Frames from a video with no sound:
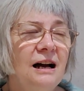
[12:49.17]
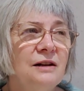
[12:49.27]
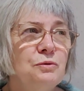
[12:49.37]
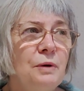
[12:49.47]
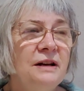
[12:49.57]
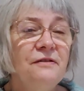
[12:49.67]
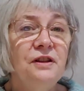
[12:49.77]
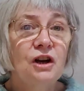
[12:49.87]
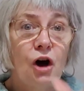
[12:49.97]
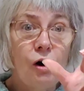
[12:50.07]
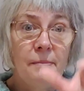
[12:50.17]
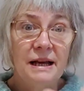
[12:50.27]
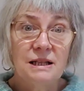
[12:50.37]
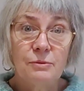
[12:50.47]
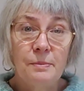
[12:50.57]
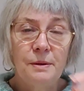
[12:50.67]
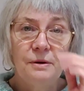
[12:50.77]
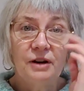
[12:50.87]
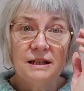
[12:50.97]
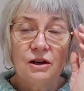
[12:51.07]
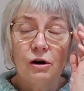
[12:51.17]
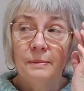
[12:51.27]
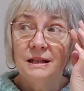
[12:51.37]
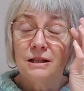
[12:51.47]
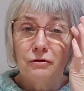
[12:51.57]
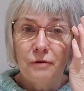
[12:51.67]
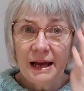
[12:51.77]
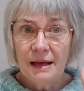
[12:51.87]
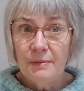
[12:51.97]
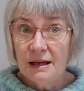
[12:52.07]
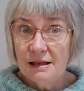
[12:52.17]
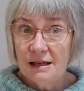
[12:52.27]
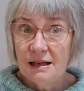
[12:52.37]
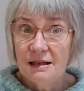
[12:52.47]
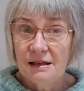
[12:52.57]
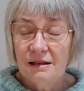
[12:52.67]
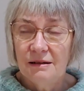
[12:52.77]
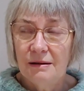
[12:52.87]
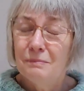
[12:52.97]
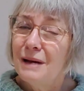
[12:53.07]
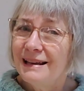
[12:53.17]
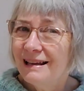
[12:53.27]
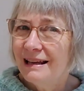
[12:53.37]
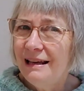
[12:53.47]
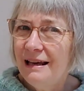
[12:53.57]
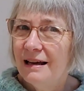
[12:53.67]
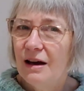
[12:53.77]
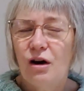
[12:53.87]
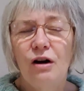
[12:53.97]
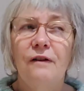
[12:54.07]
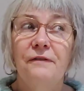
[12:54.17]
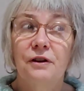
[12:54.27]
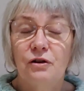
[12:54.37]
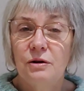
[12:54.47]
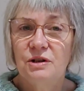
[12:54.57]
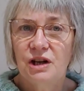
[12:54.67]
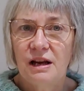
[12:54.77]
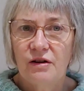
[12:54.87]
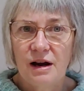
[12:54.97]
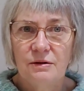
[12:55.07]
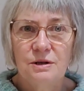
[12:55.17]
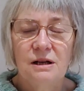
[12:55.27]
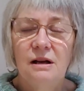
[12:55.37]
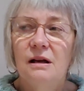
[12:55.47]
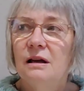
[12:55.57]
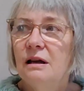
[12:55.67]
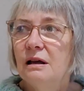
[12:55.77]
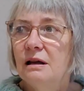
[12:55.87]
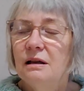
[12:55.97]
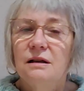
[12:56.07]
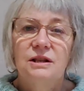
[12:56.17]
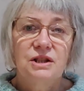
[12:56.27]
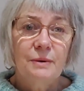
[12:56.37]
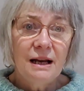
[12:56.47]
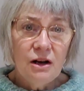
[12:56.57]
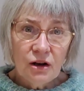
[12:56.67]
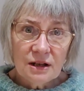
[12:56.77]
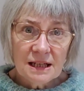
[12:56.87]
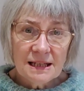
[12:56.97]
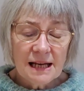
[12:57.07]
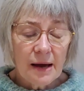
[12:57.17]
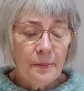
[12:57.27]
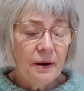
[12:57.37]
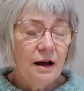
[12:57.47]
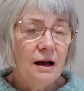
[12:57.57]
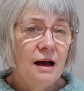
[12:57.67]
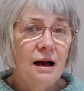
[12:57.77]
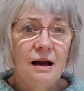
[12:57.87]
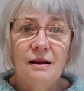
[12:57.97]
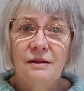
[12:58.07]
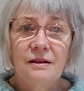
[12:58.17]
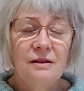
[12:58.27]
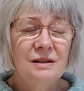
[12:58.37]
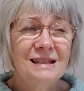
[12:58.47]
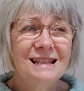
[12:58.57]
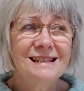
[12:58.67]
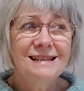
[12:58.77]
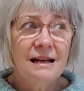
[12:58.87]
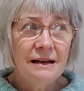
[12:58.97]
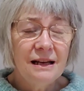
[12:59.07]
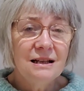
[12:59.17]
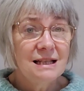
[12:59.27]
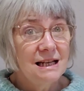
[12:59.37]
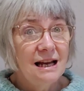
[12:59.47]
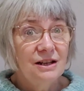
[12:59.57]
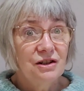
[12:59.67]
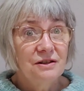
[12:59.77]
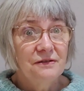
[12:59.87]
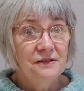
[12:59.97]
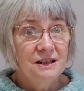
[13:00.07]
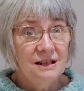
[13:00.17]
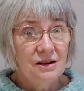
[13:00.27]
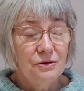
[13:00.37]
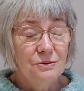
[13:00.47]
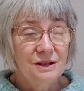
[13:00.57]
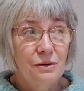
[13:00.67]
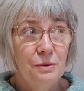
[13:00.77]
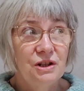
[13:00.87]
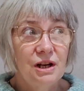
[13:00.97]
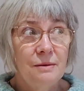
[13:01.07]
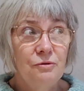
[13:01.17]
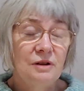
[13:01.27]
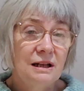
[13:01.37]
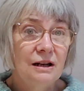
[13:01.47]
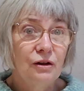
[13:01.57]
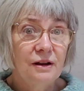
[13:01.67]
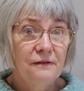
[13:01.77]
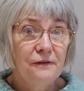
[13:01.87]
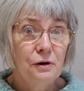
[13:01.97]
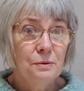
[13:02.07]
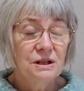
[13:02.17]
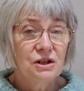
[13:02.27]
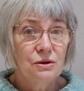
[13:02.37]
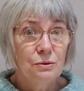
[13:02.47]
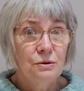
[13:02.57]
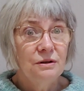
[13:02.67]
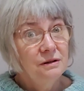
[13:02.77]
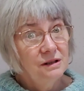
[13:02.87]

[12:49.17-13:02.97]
and one of the comments, when people write comments, recommended Mikey off the crochet crowd. So I looked it up. Stunning selection of videos, which I'm really looking forward to